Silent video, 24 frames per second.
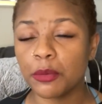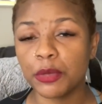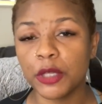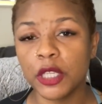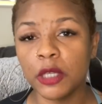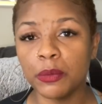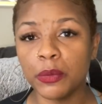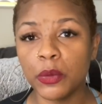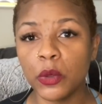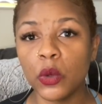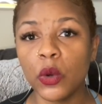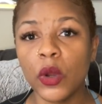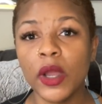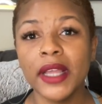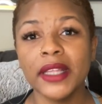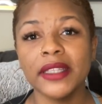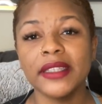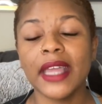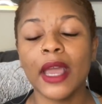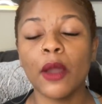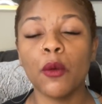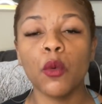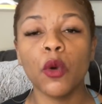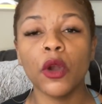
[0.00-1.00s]
people
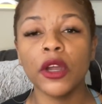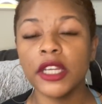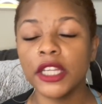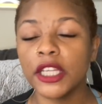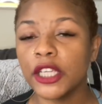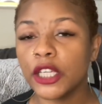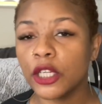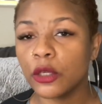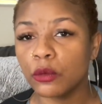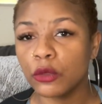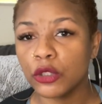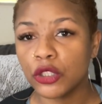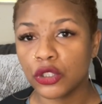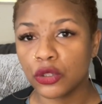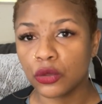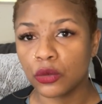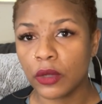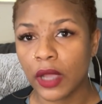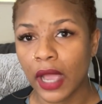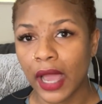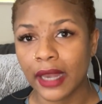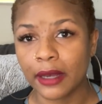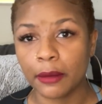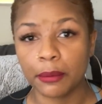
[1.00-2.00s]
that want to hear what you
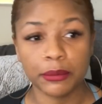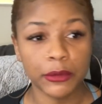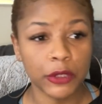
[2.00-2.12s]
gotta,